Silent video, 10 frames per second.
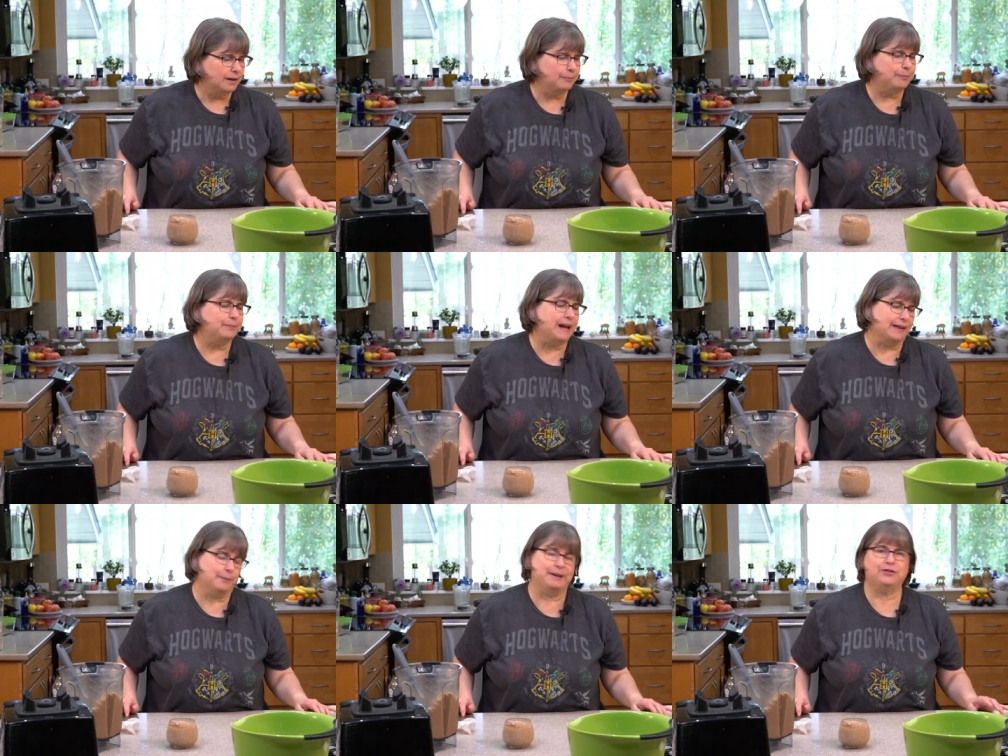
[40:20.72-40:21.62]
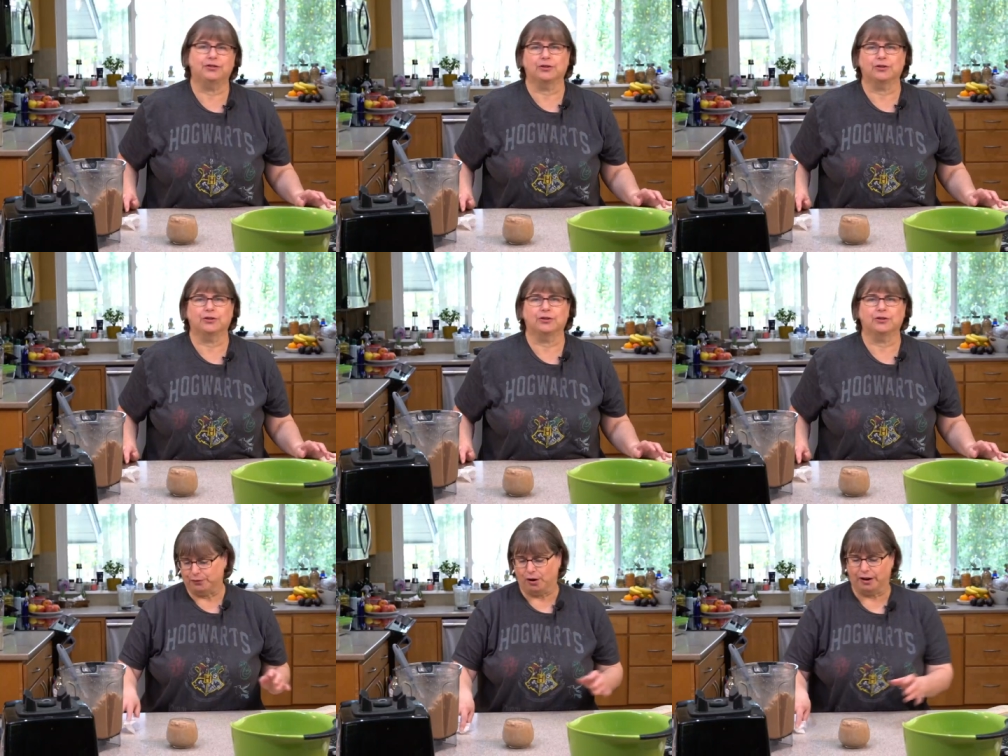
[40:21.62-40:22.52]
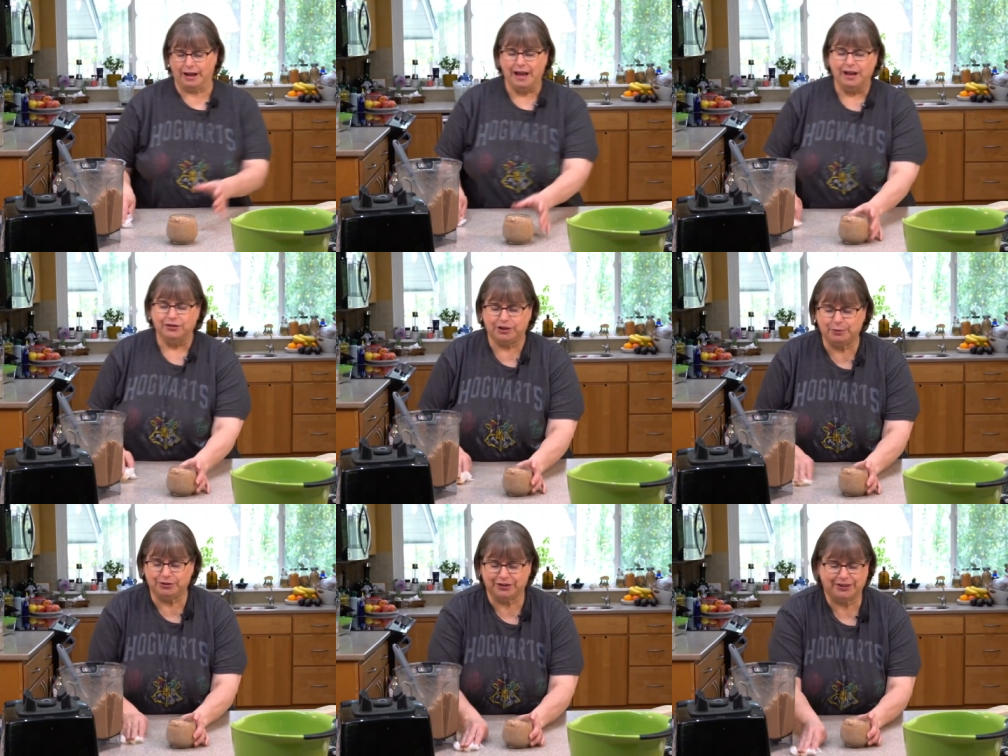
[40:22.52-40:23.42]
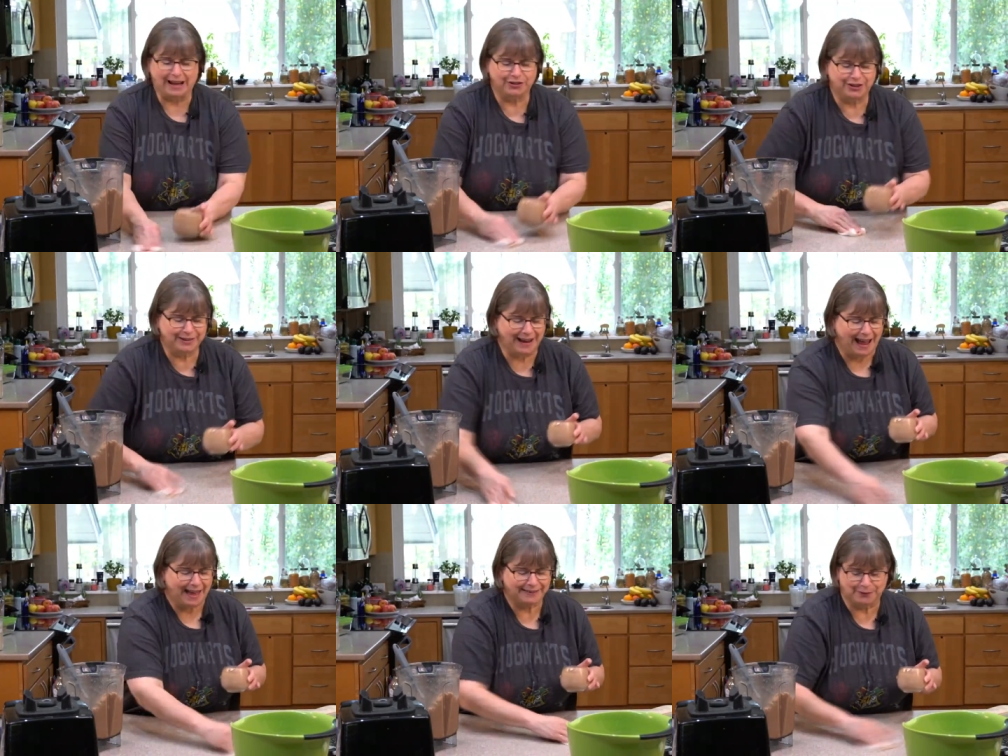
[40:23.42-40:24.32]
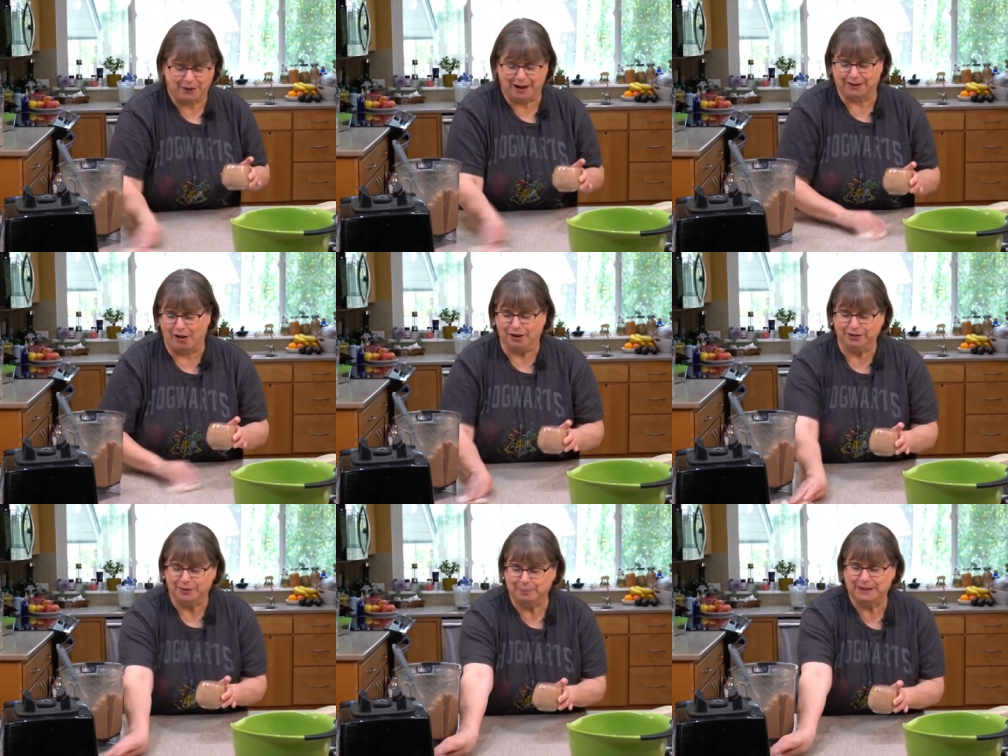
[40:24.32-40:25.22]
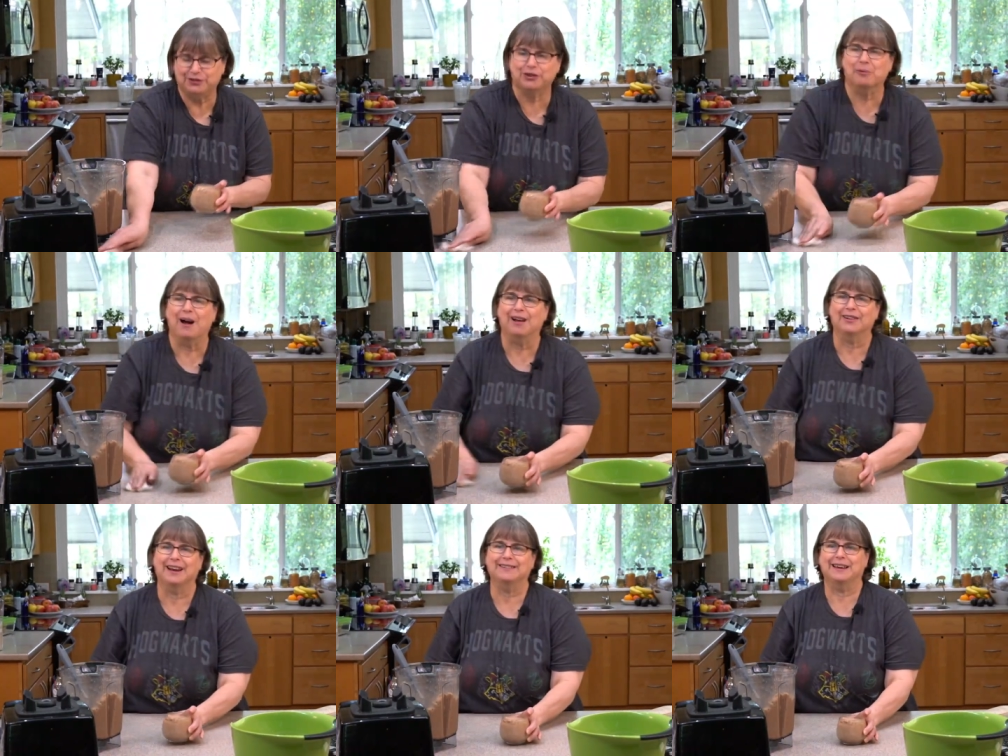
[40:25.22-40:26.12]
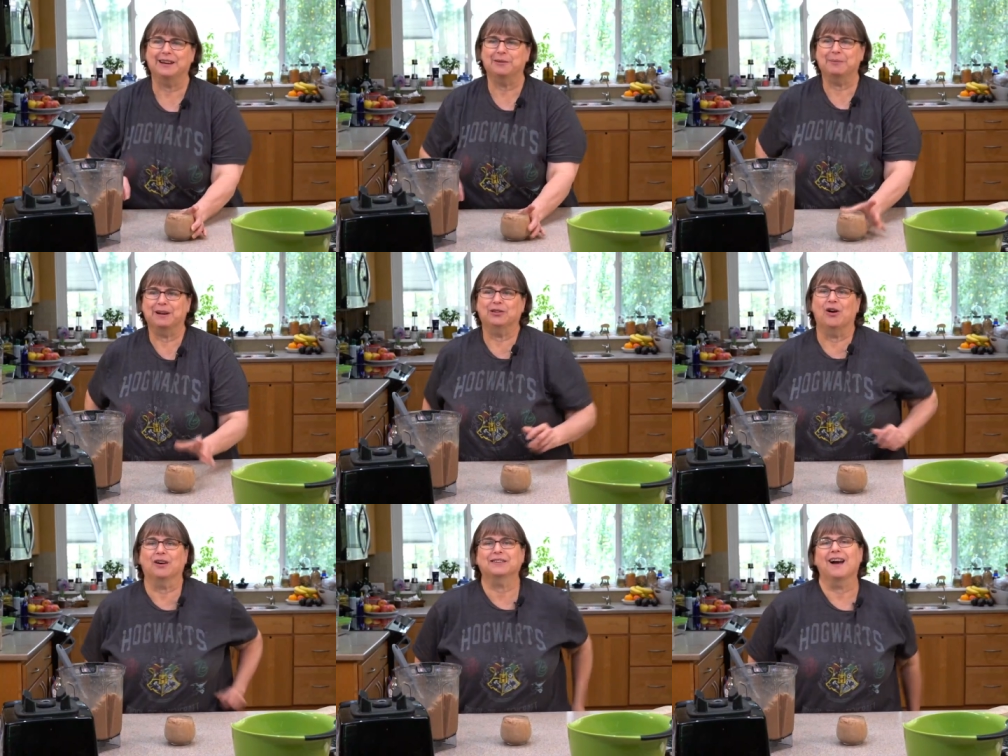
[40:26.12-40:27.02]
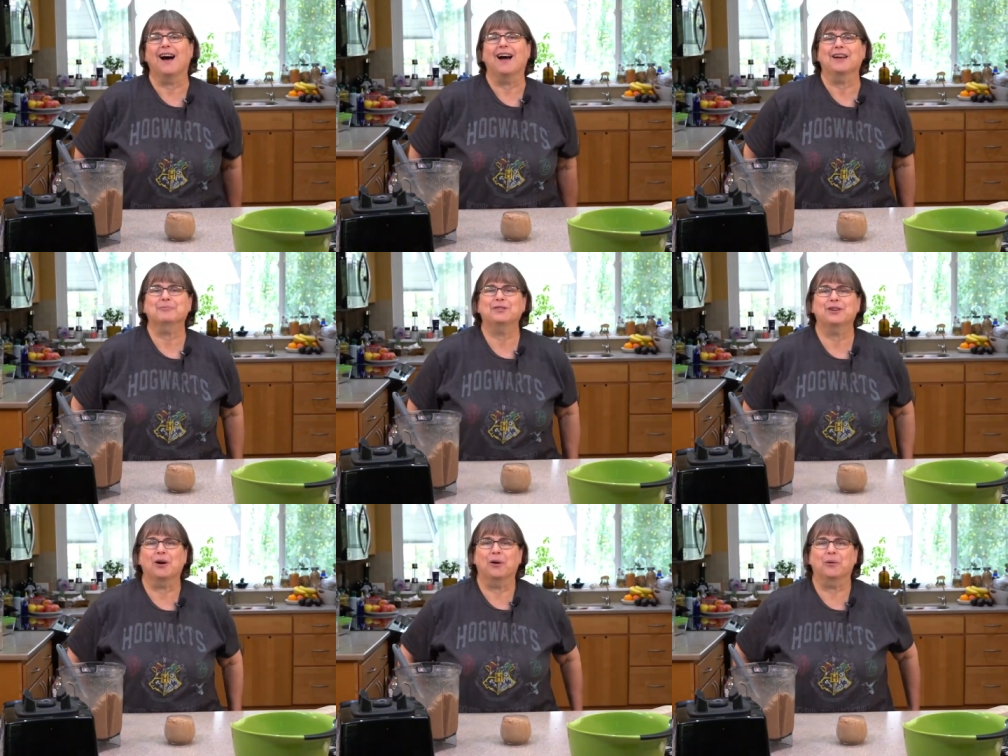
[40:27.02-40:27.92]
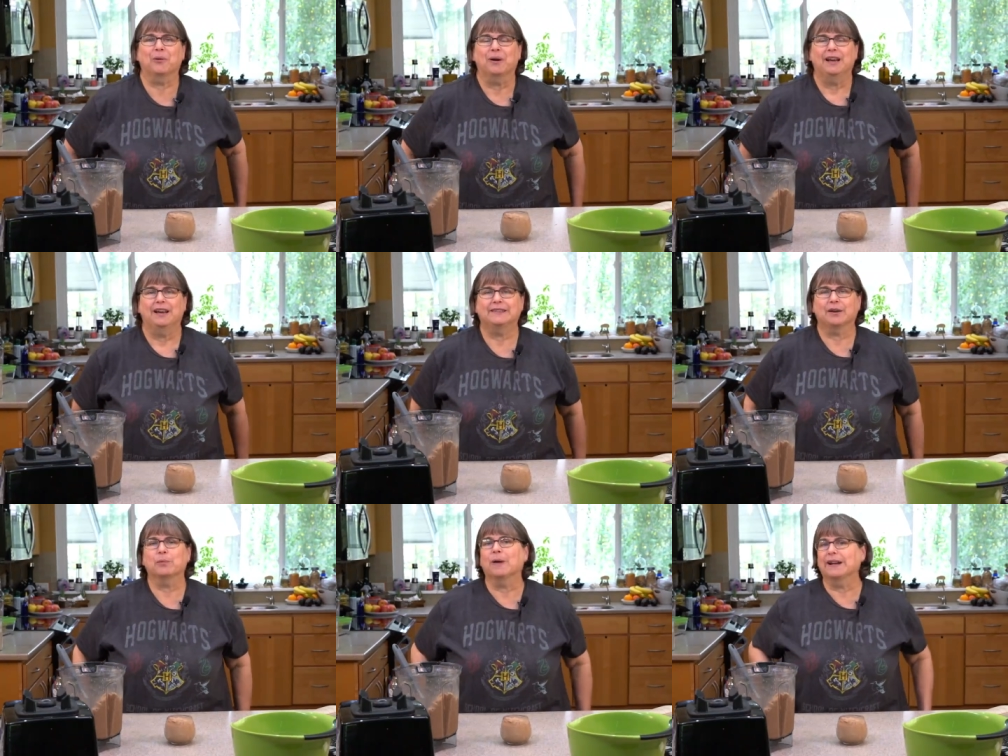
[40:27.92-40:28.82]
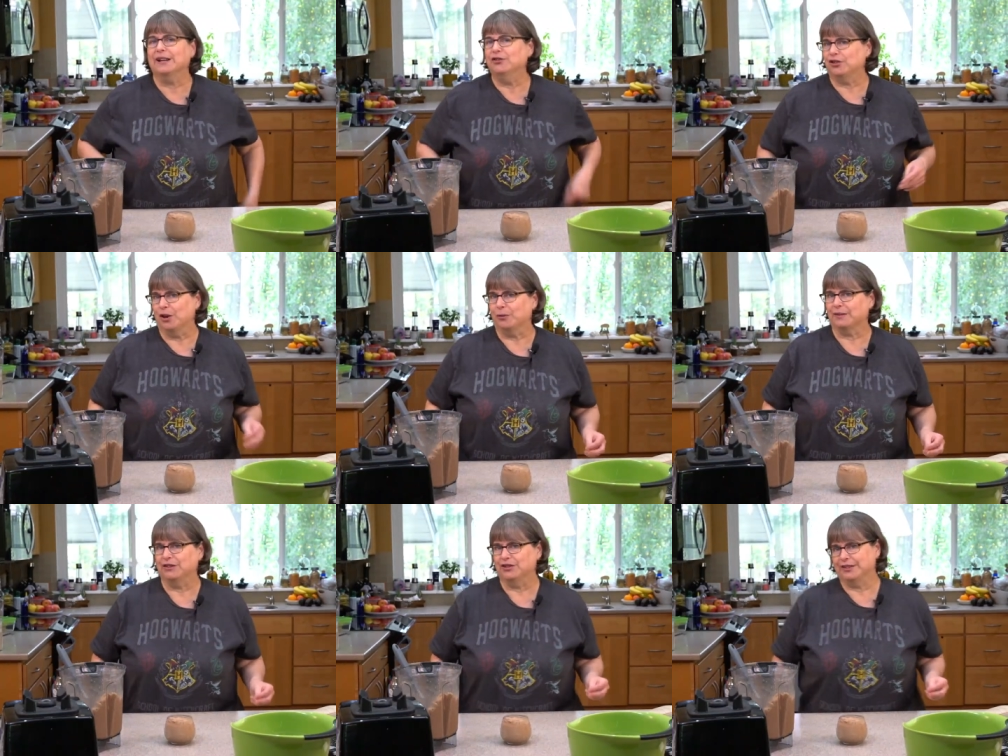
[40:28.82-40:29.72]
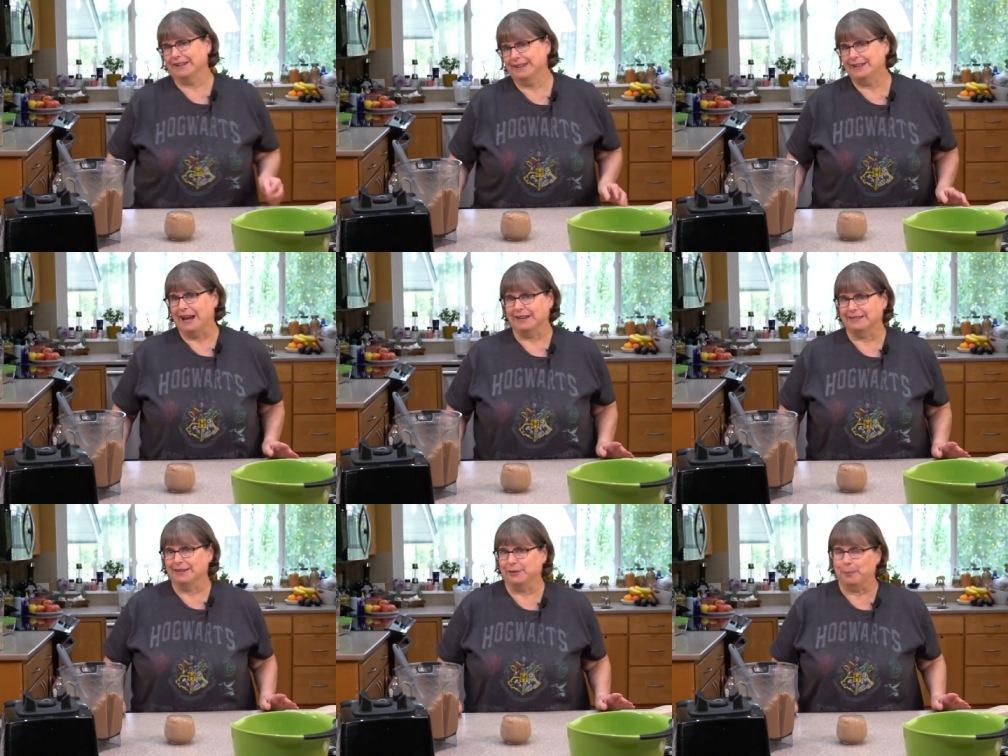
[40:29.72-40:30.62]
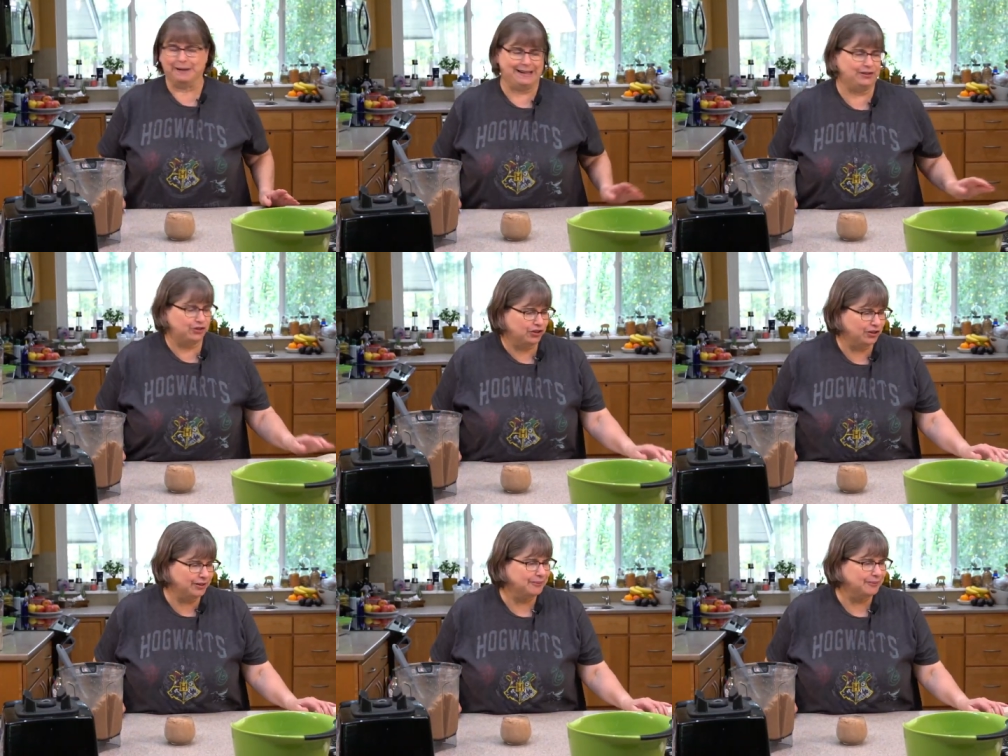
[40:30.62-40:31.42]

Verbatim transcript: and yeah, the beaches are closed in Florida. She was just saying she had asked if I had gone to the beach in a while, and I said it had been a long time. So it's a running joke that she's going to take us to the beach.